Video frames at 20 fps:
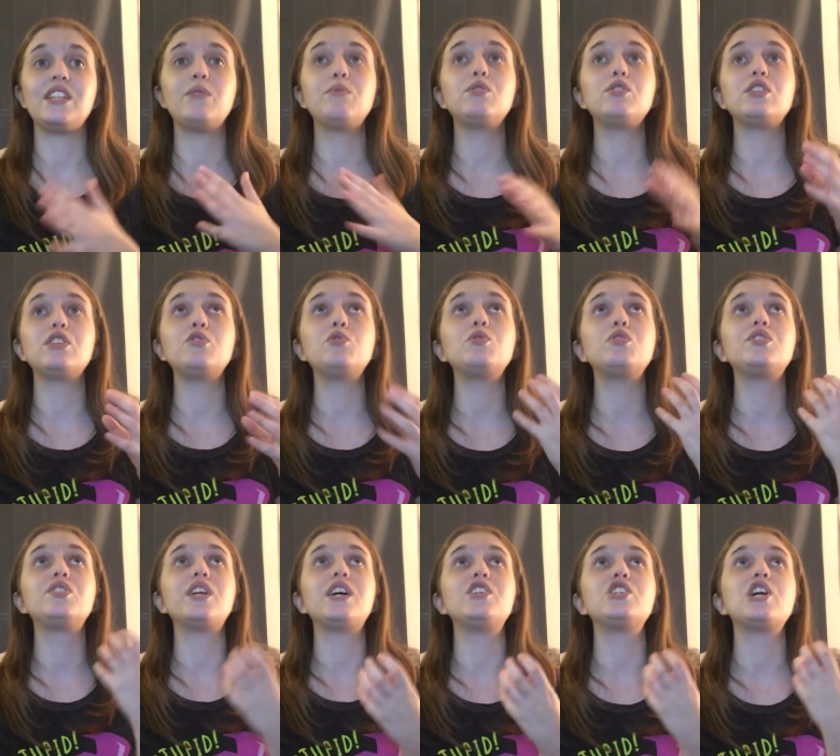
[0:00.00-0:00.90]
Was, this was
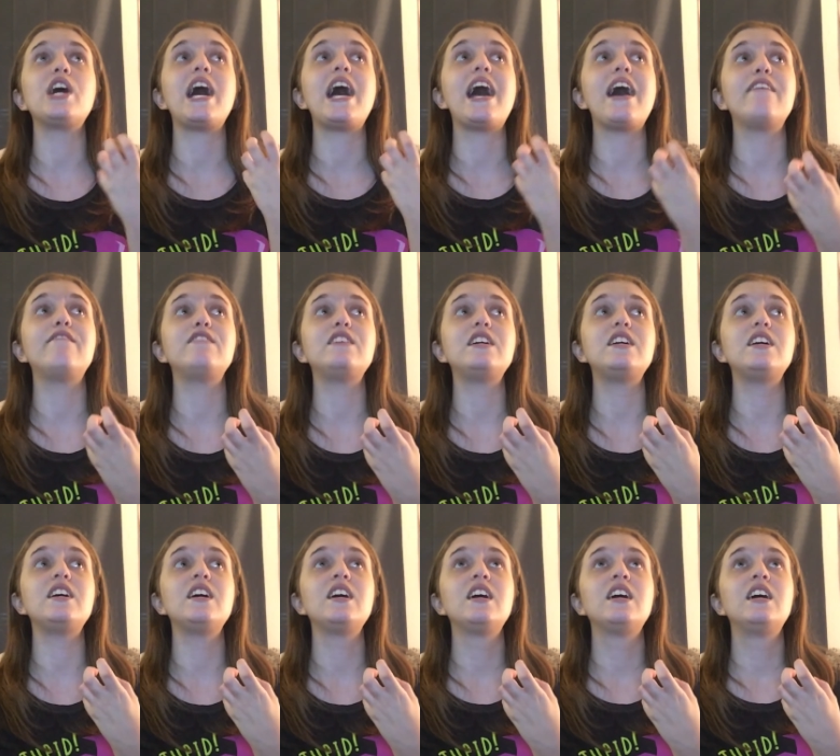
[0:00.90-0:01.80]
such a
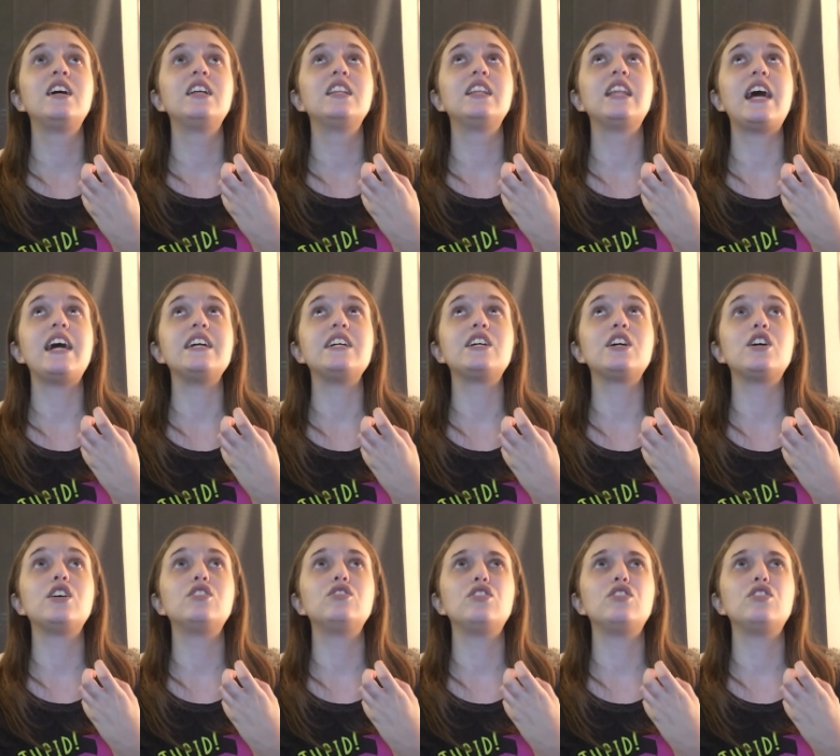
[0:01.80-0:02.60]
heavy, like,